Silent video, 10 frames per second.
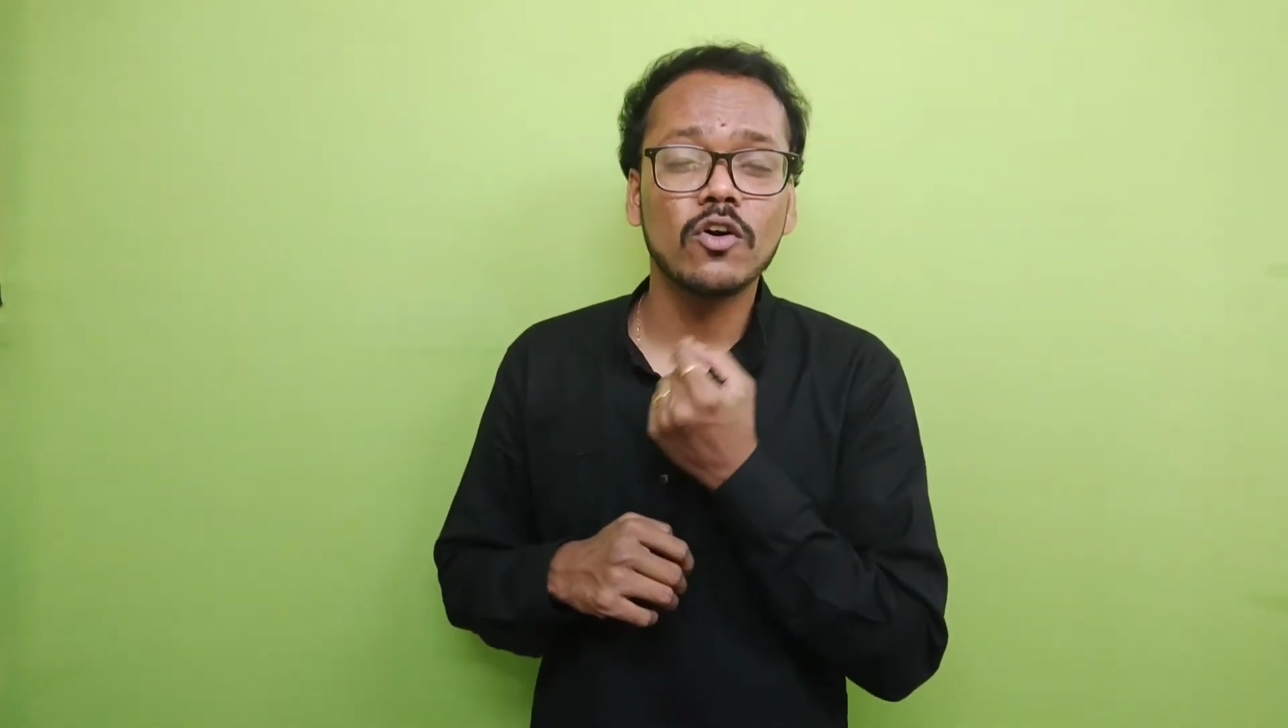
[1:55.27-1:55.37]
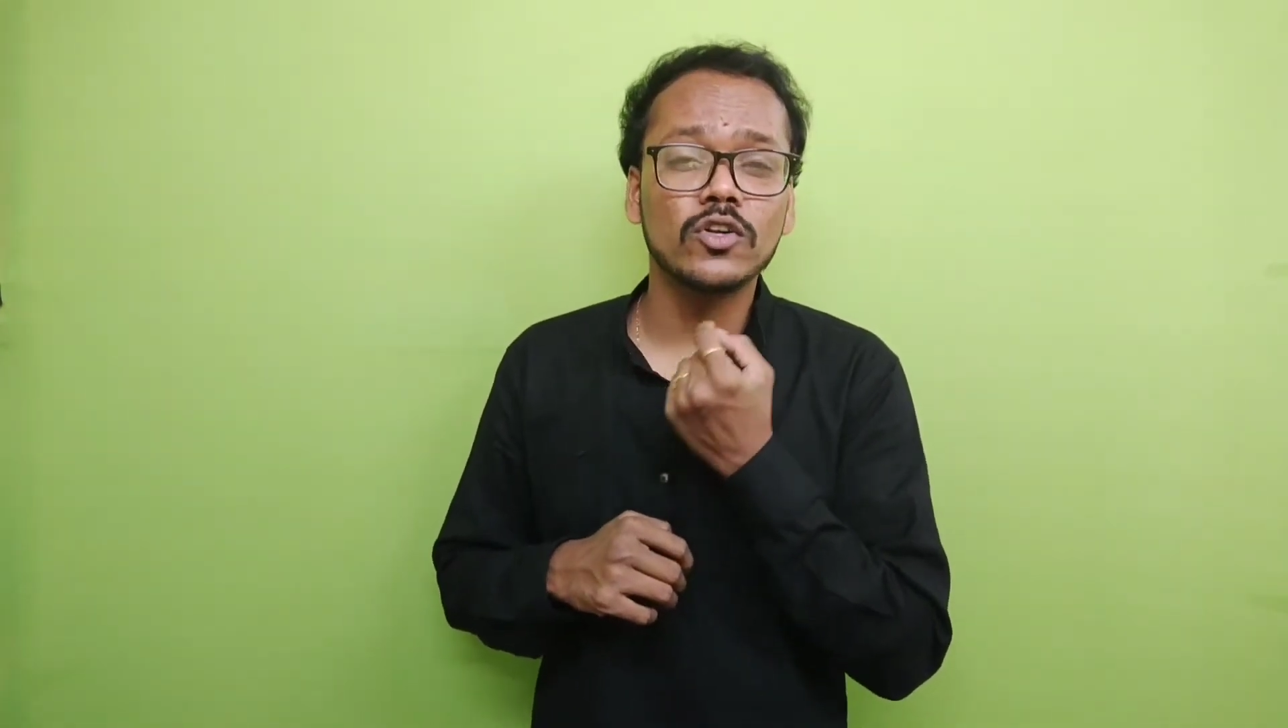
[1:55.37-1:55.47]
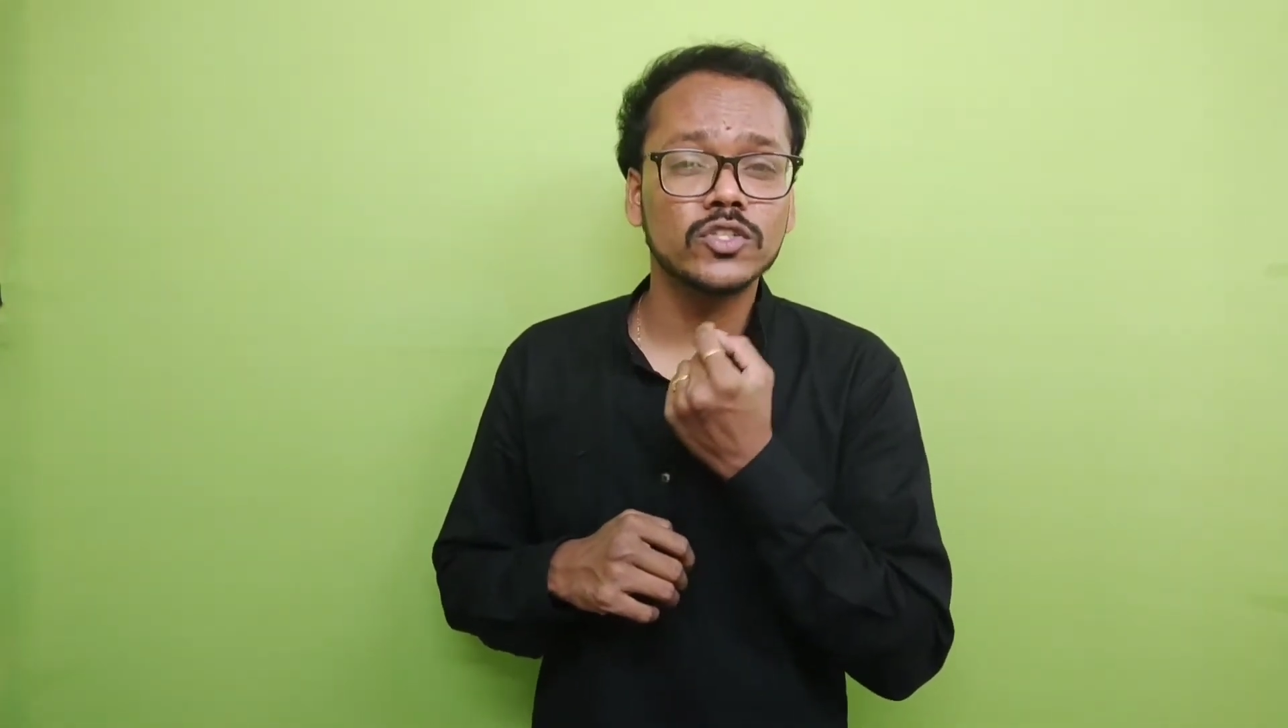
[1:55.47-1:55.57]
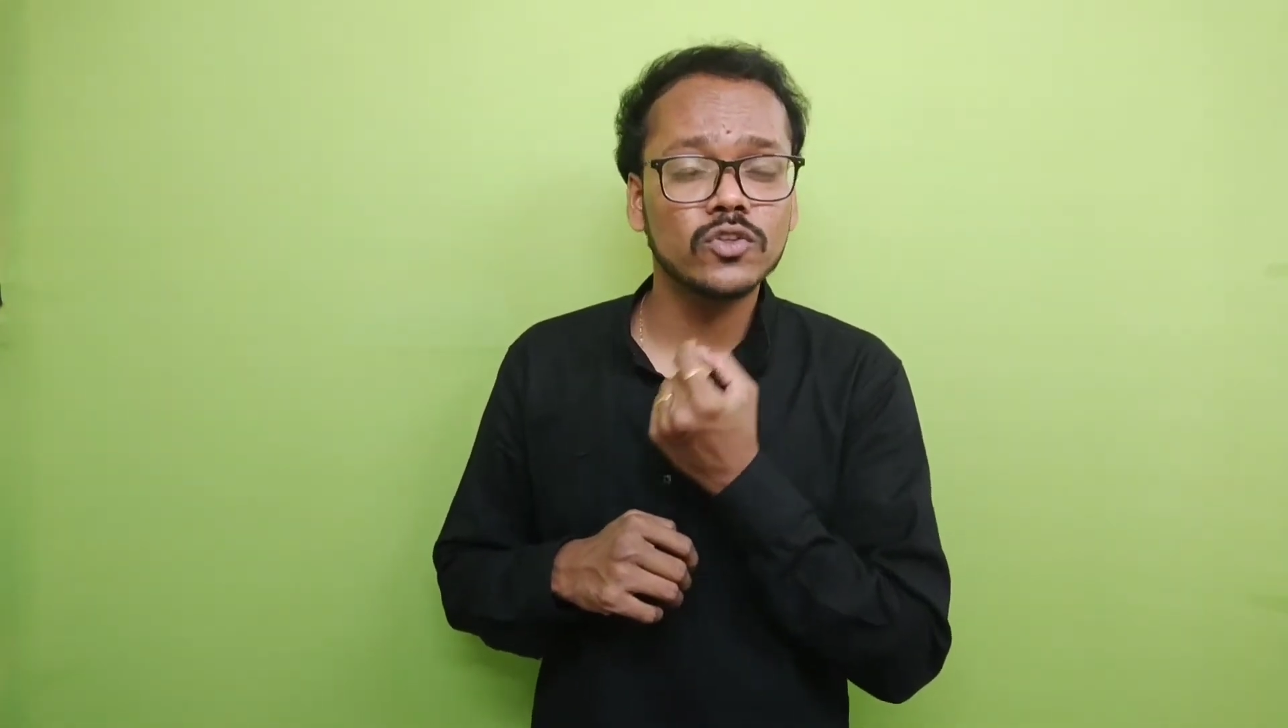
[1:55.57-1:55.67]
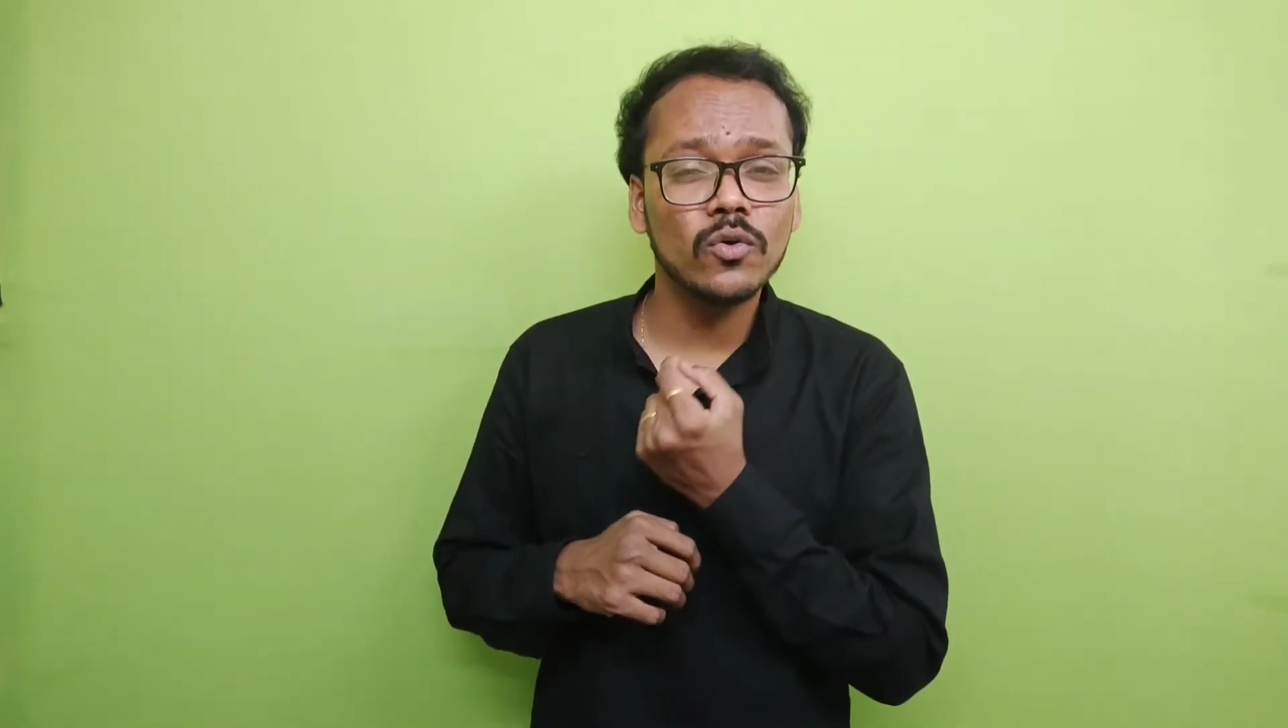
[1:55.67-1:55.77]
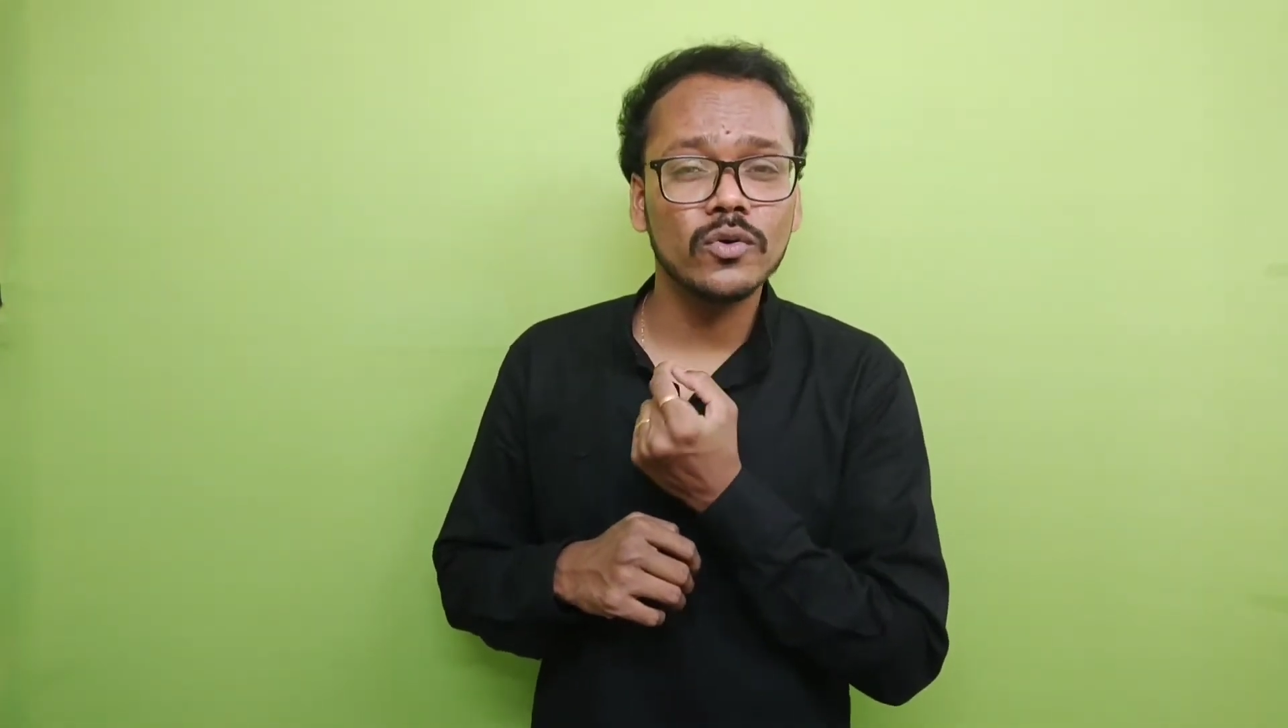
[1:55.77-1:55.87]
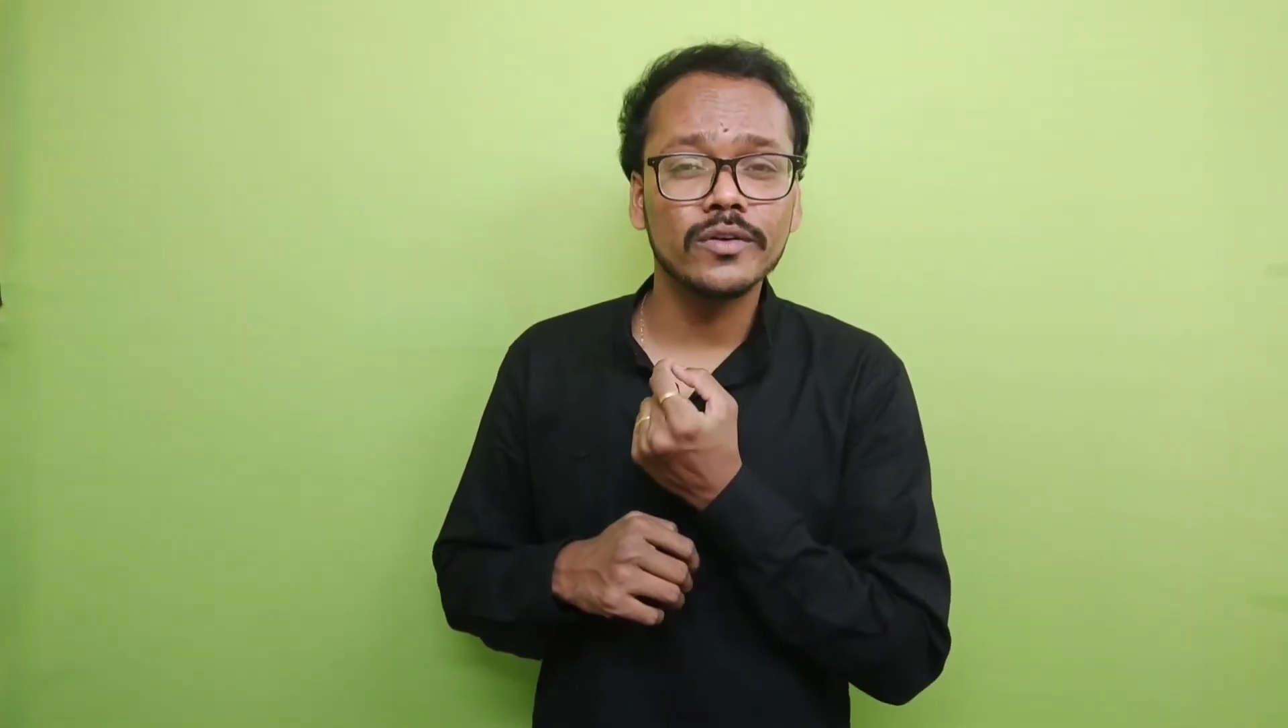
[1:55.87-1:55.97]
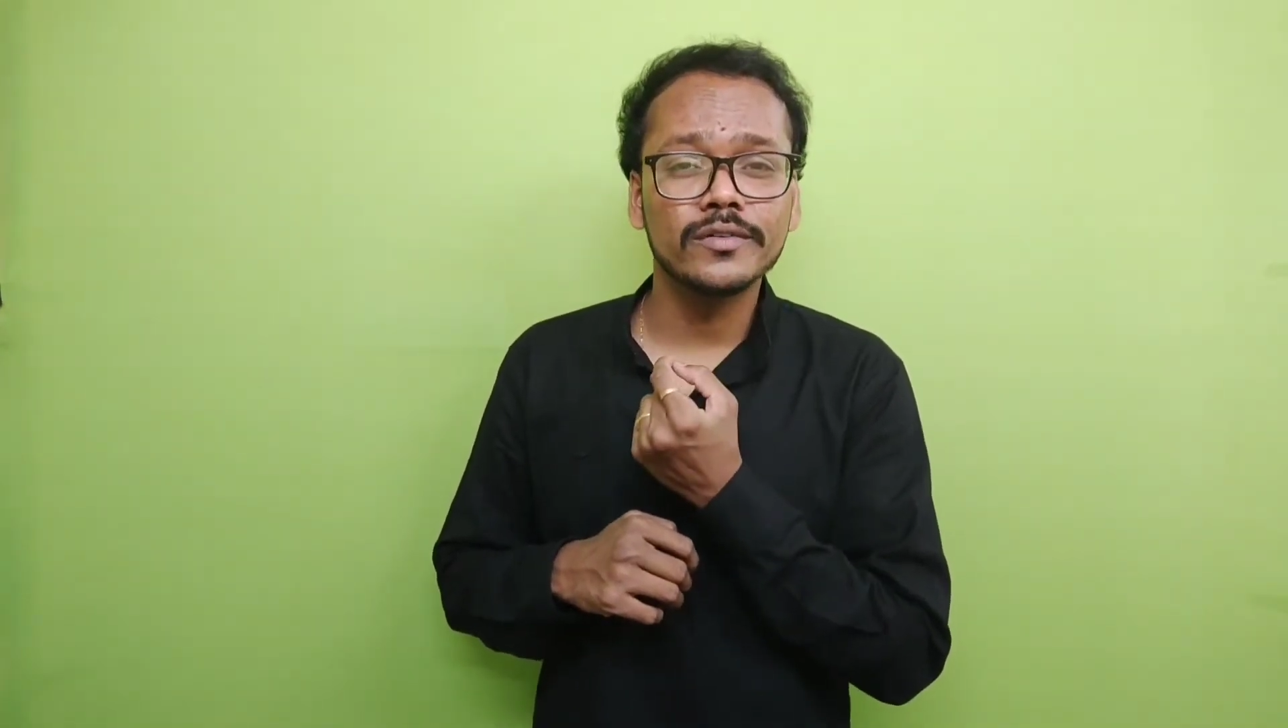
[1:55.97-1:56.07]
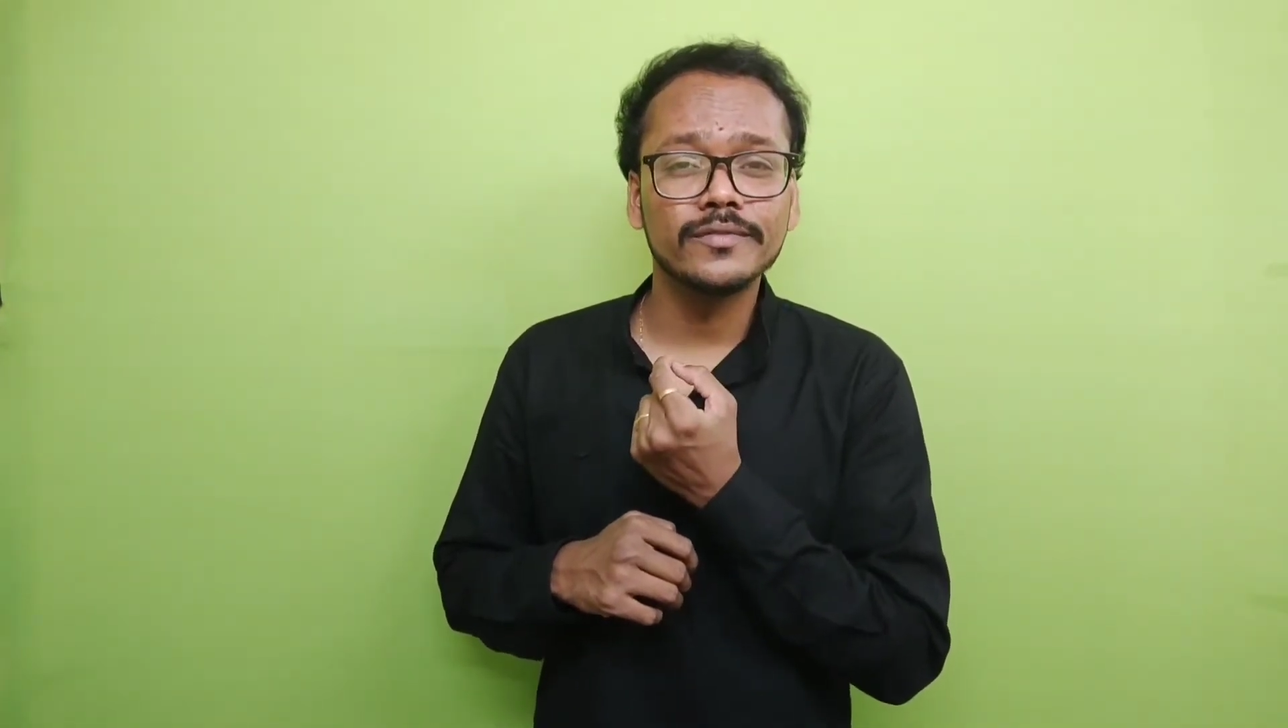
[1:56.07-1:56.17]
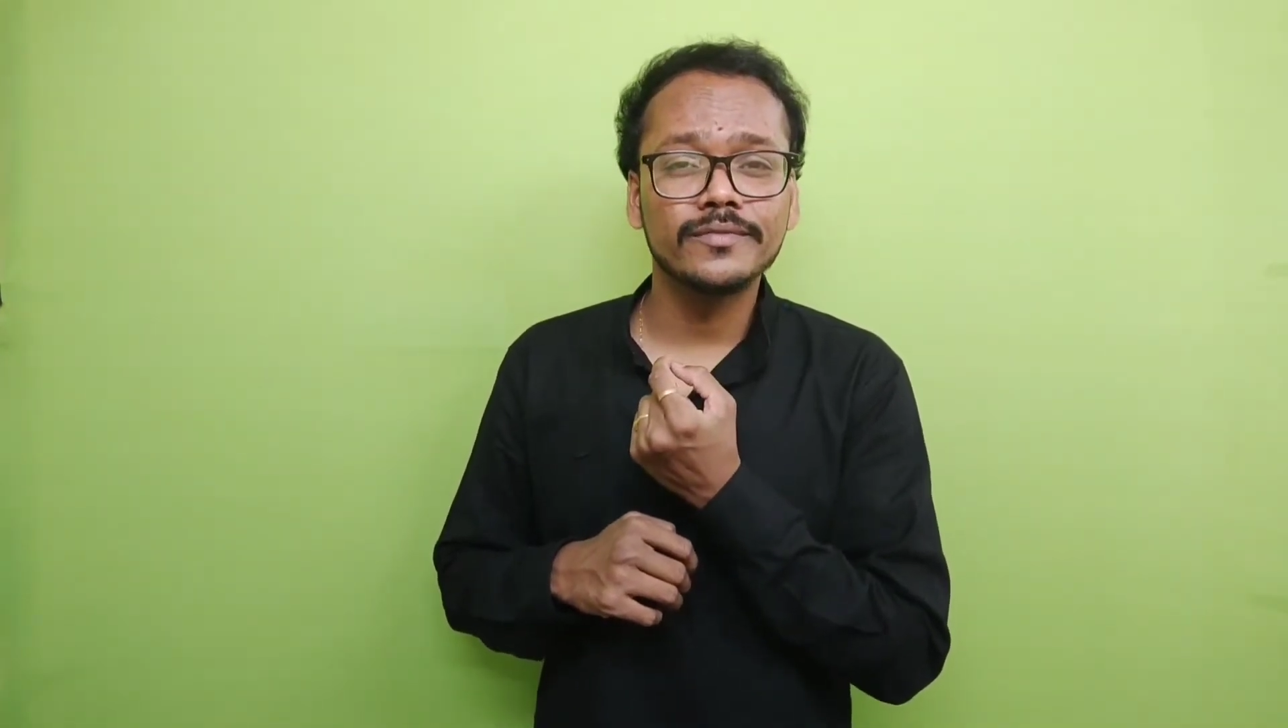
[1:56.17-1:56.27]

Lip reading: or tone.